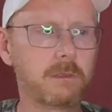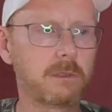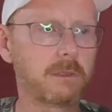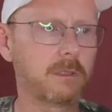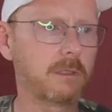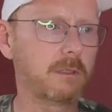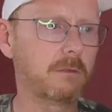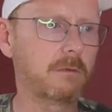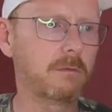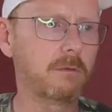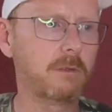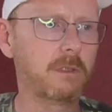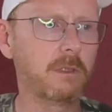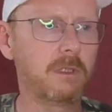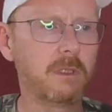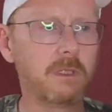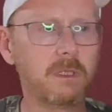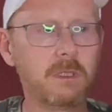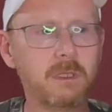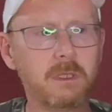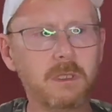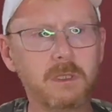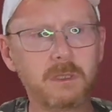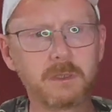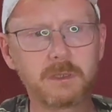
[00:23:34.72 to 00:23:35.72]
so
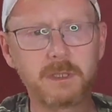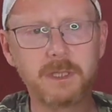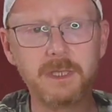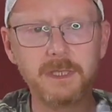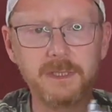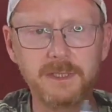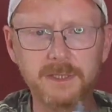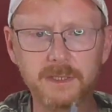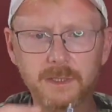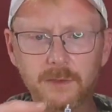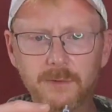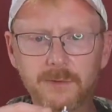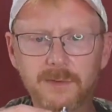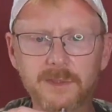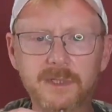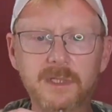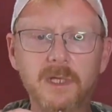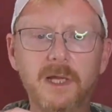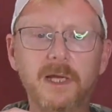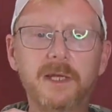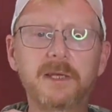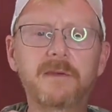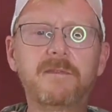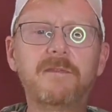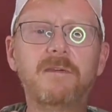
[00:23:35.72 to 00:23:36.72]
this looks
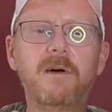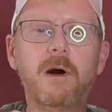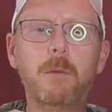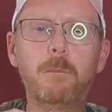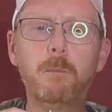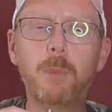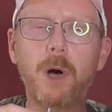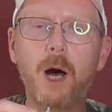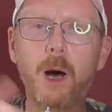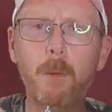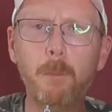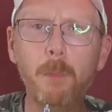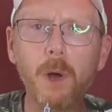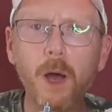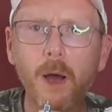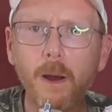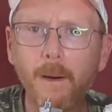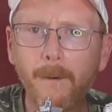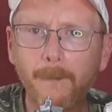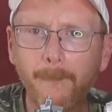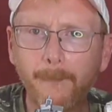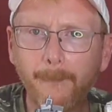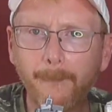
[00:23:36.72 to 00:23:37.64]
like thumb up.